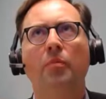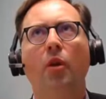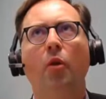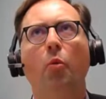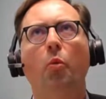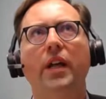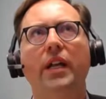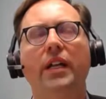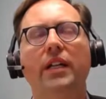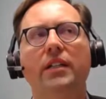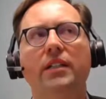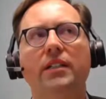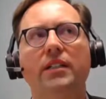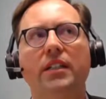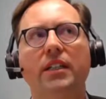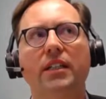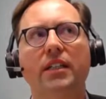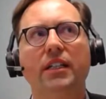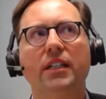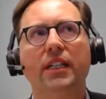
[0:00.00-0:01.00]
We
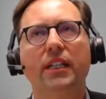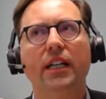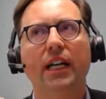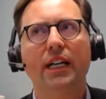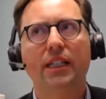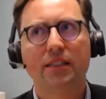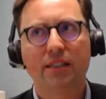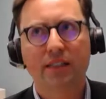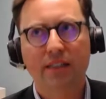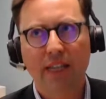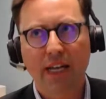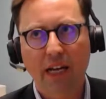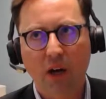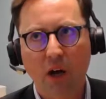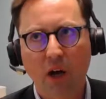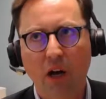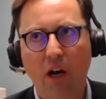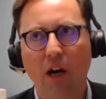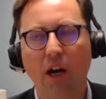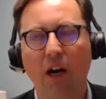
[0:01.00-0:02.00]
Yes, they
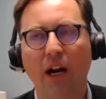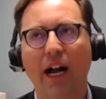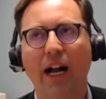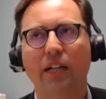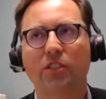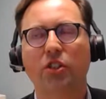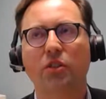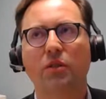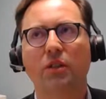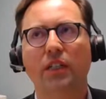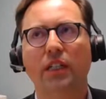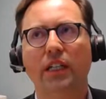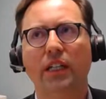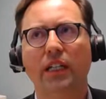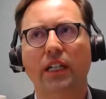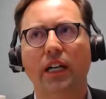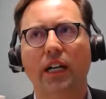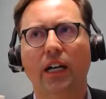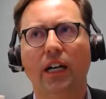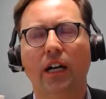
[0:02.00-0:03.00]
are actually.
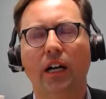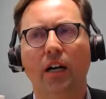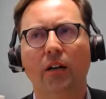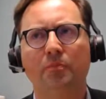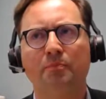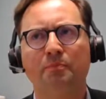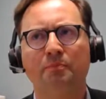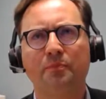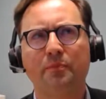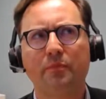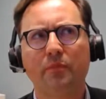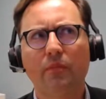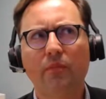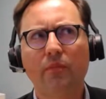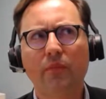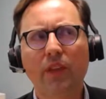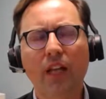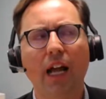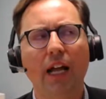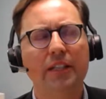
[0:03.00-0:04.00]

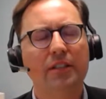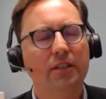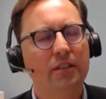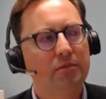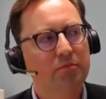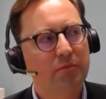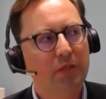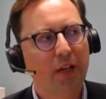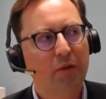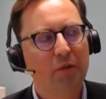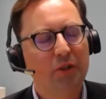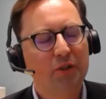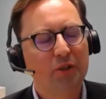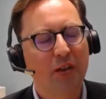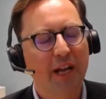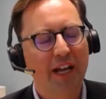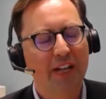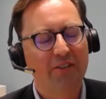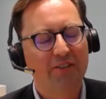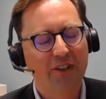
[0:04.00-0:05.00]
I wish my
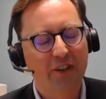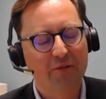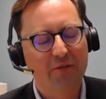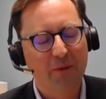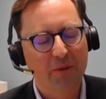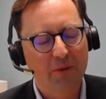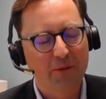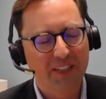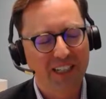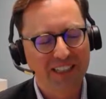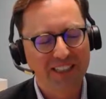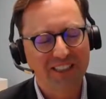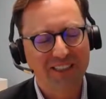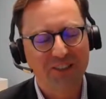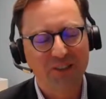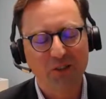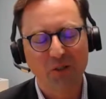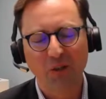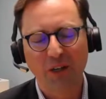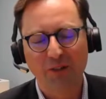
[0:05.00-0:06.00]
head of government
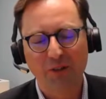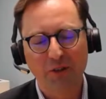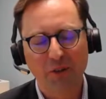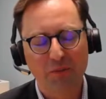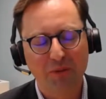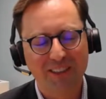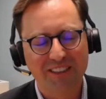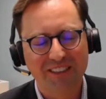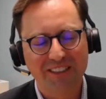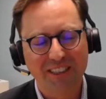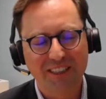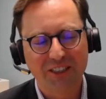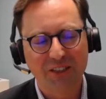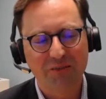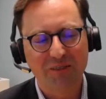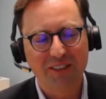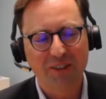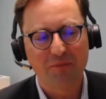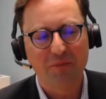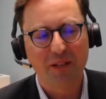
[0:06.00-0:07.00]
relations, who I do the presentation
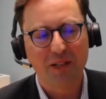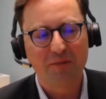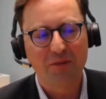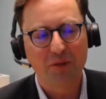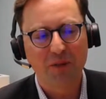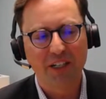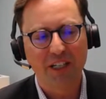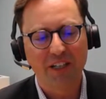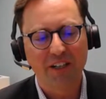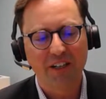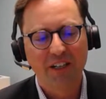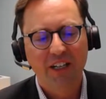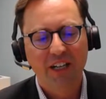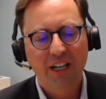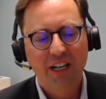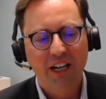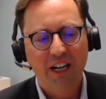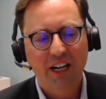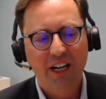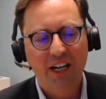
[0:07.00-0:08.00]
with, sometimes were here.
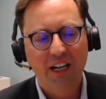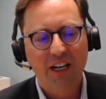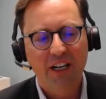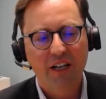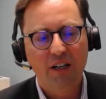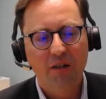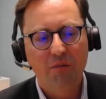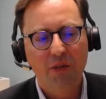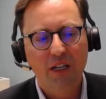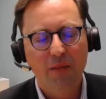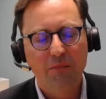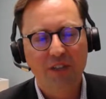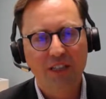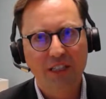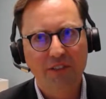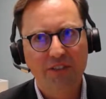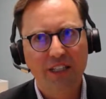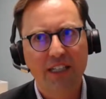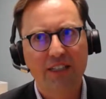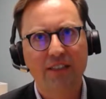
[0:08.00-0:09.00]
But I
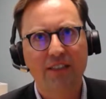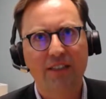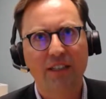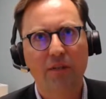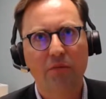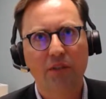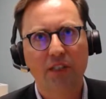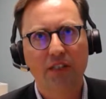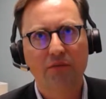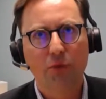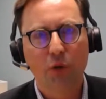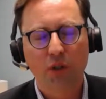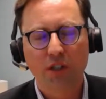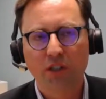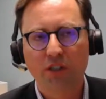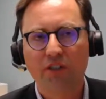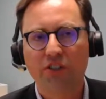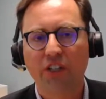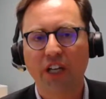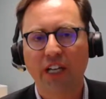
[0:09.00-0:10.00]
believe, yes, I believe
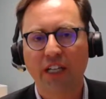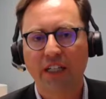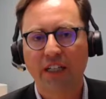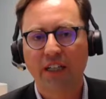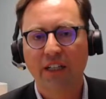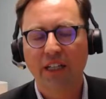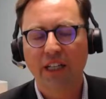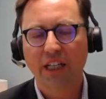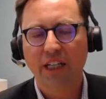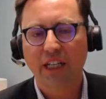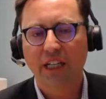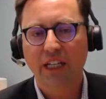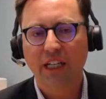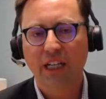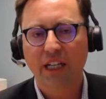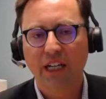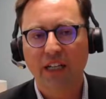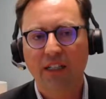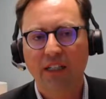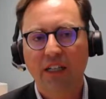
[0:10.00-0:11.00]
workers in the